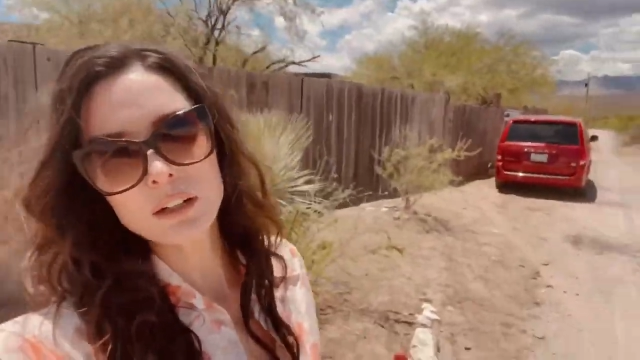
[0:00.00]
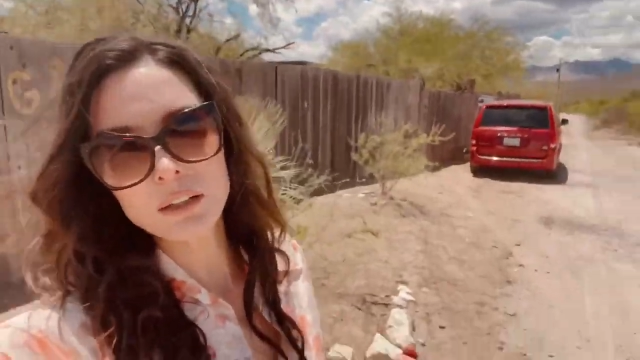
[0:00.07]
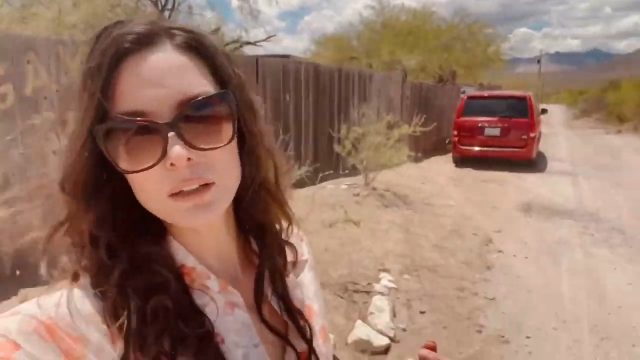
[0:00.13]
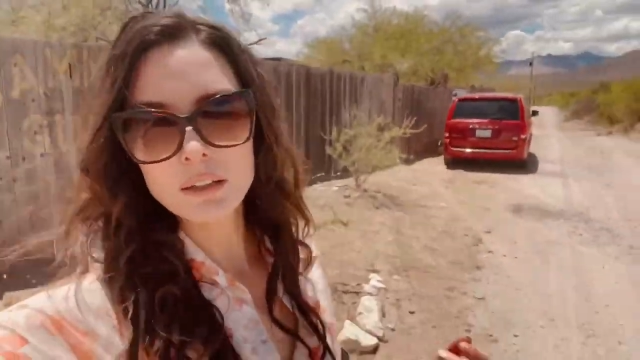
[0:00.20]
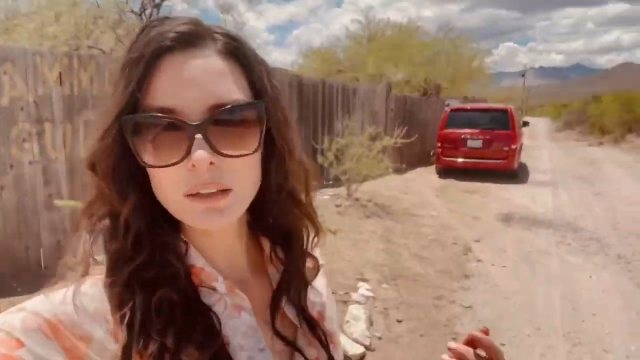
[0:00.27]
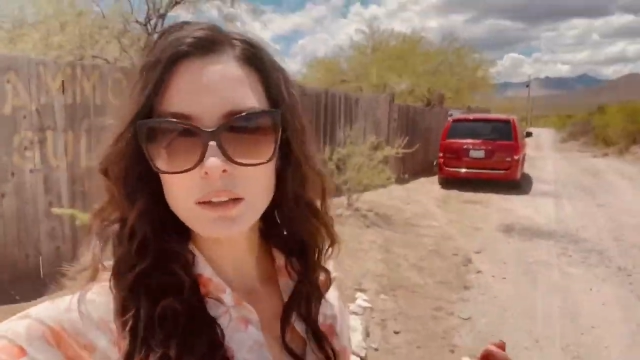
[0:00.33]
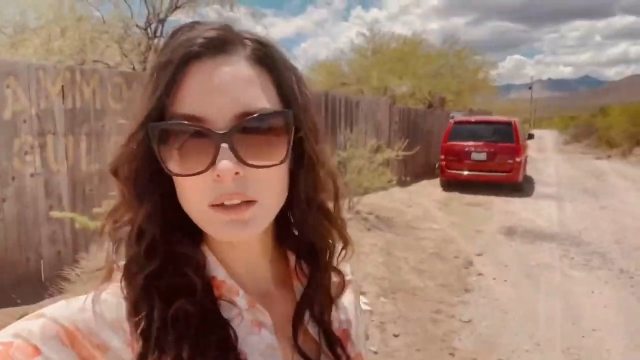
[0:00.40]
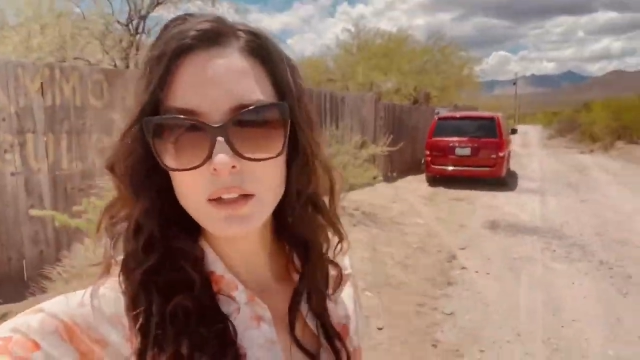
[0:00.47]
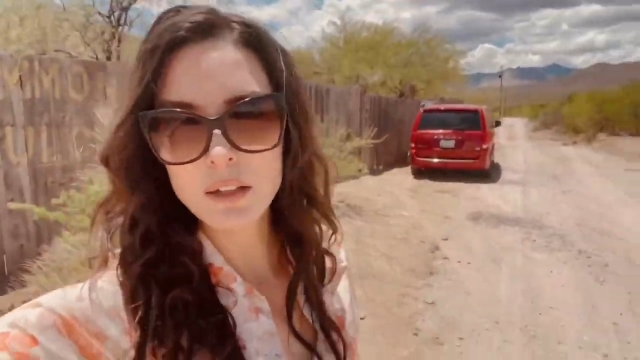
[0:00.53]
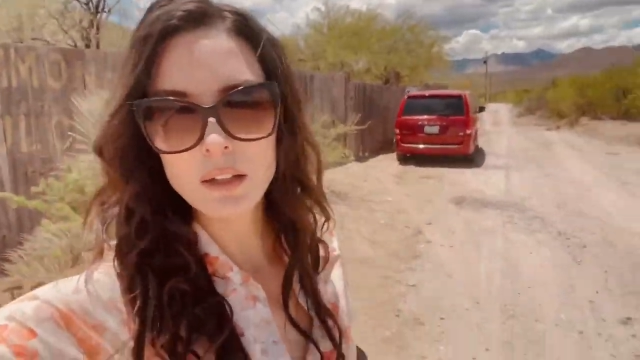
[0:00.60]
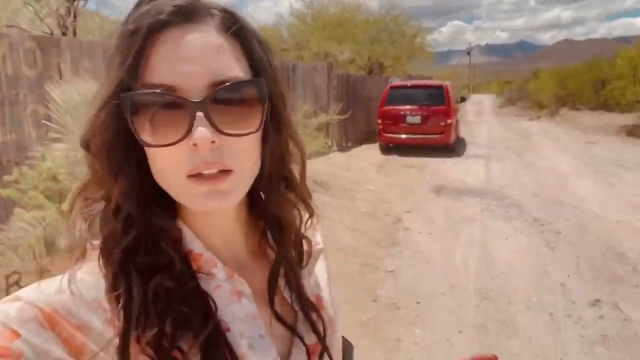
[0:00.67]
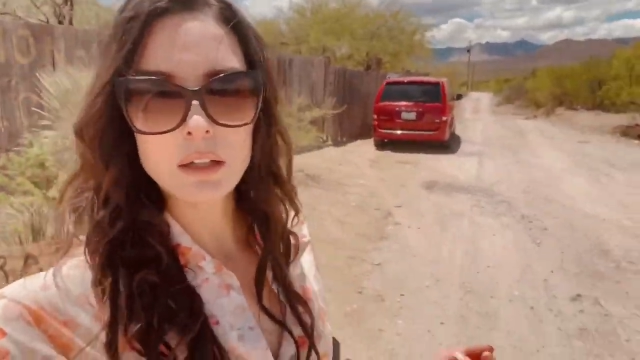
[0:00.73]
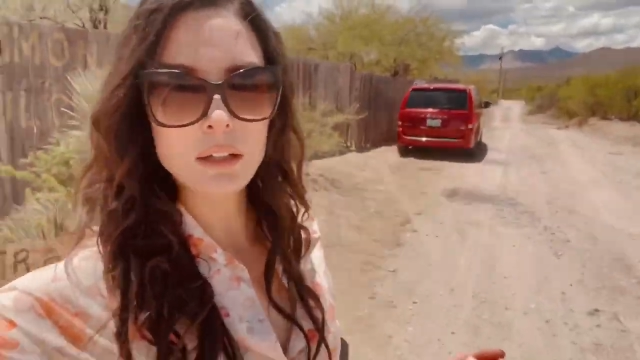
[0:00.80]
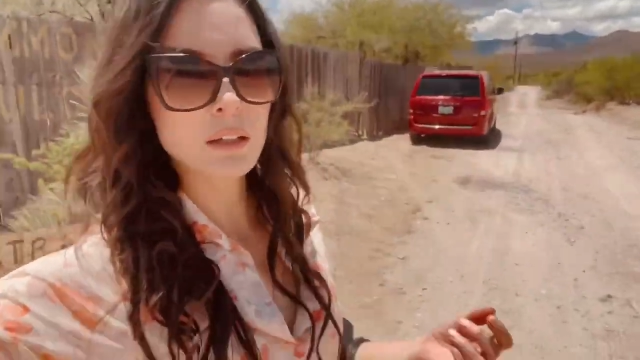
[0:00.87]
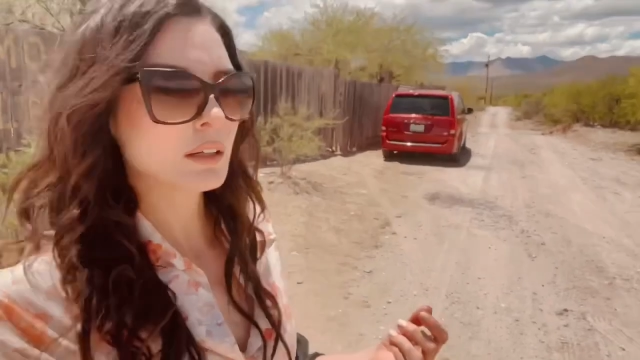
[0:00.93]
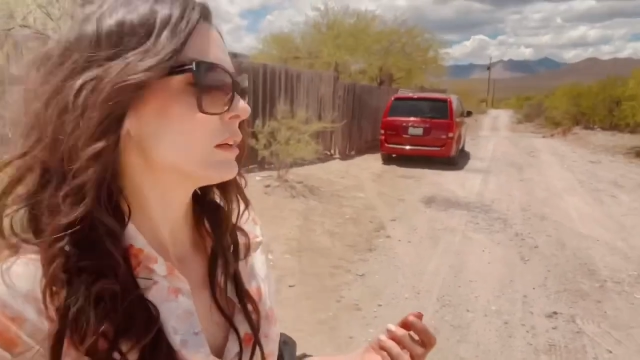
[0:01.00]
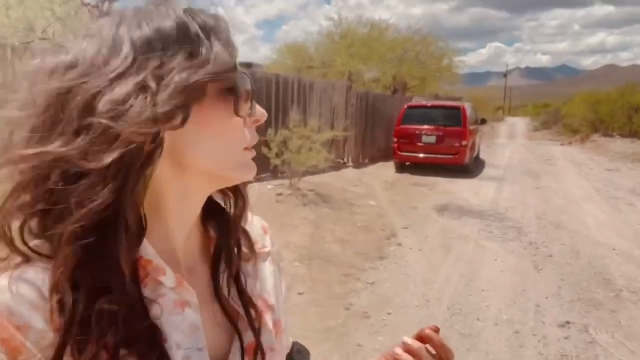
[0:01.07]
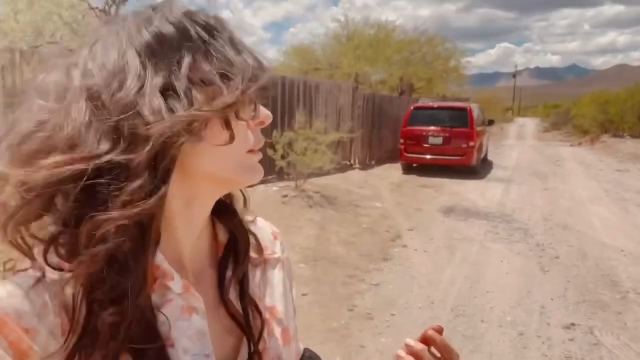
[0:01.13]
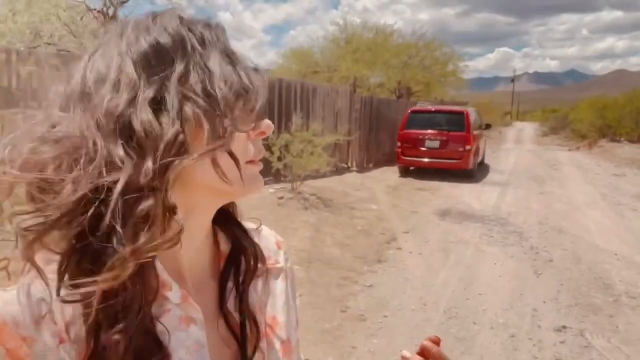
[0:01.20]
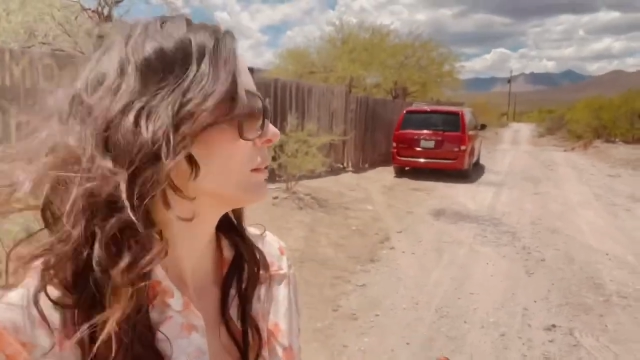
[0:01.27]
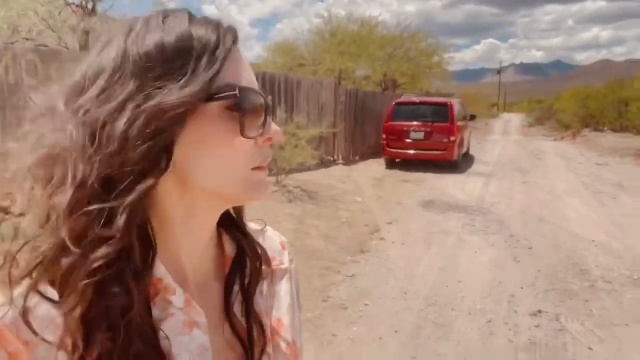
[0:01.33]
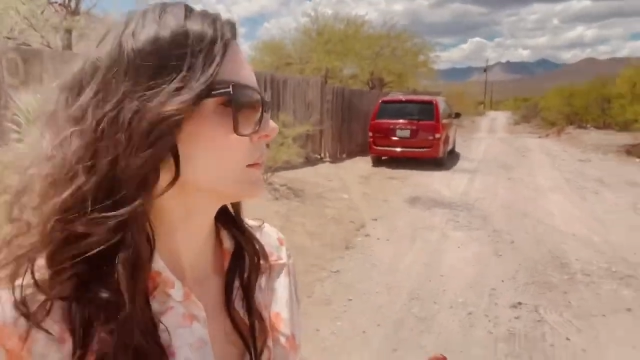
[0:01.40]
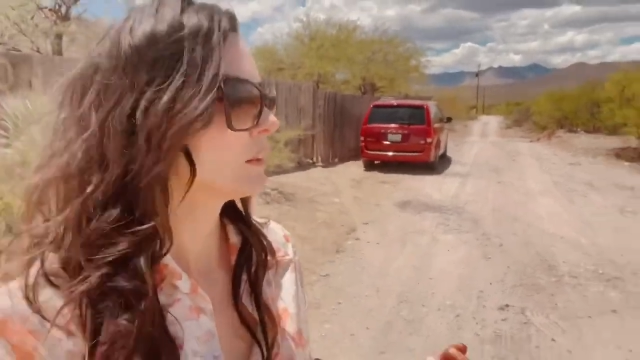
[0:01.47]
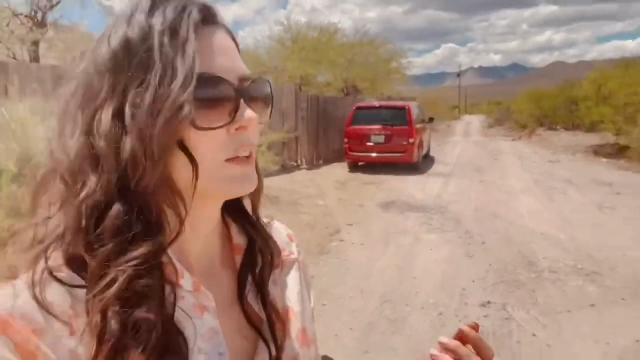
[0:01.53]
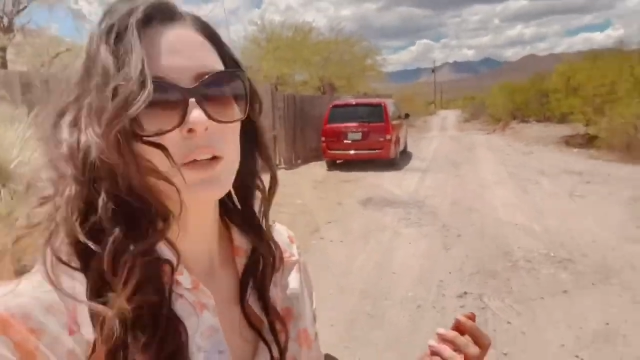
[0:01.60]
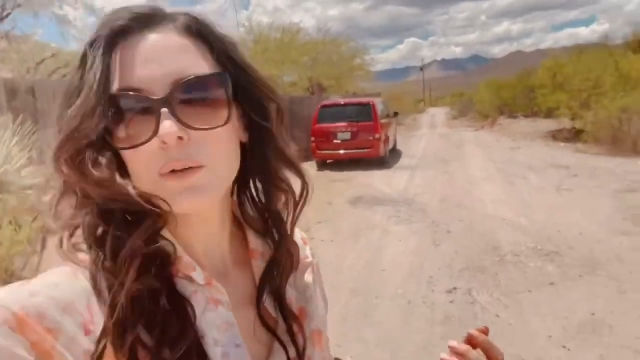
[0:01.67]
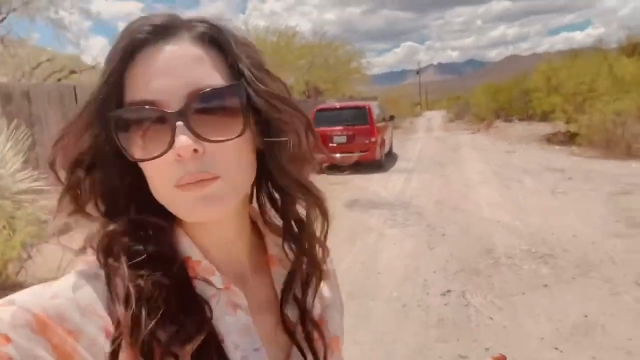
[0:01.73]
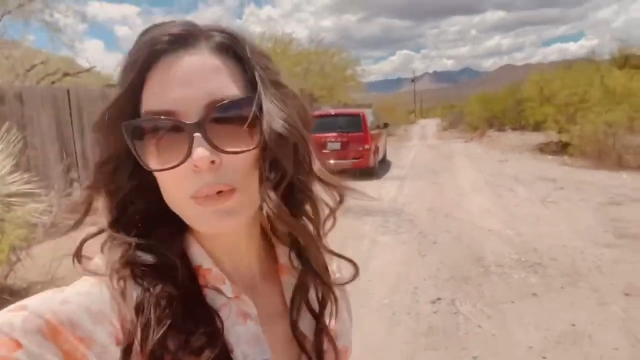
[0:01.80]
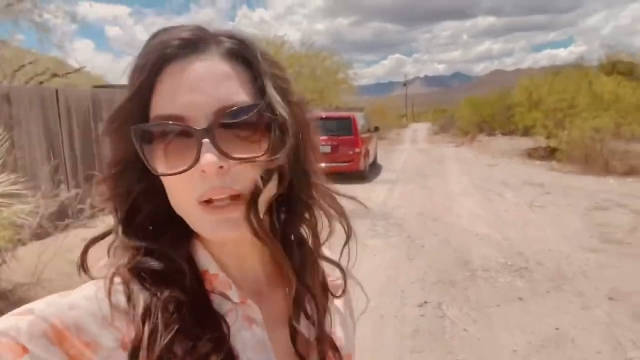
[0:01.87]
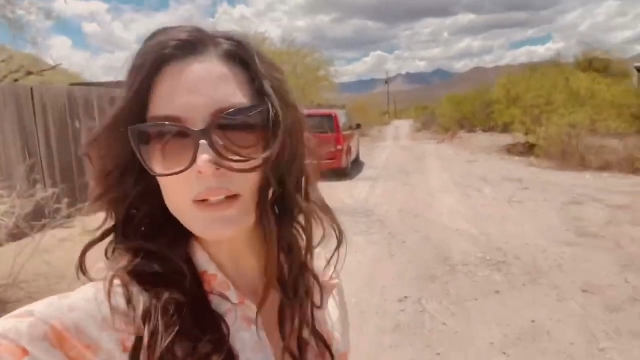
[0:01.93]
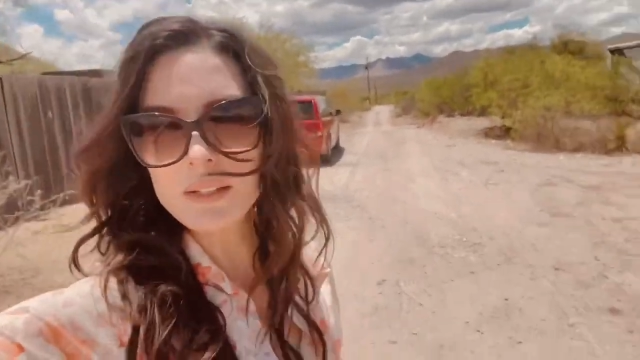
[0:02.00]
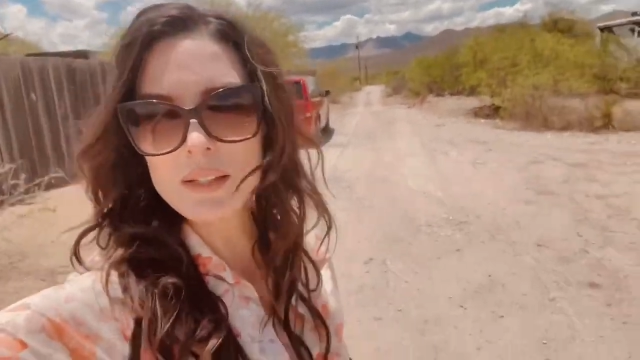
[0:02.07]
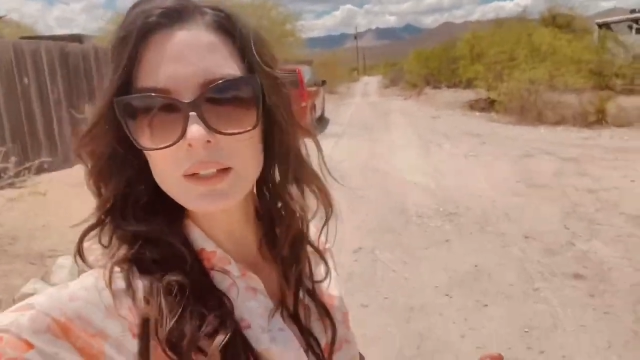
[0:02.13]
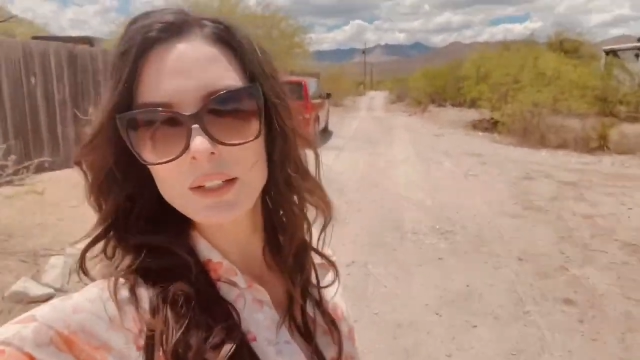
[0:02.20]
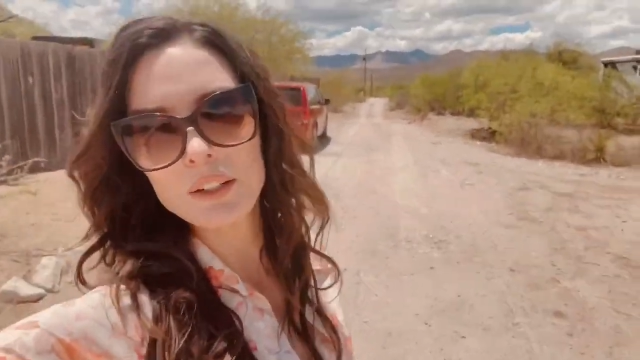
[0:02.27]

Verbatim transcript: in Benson,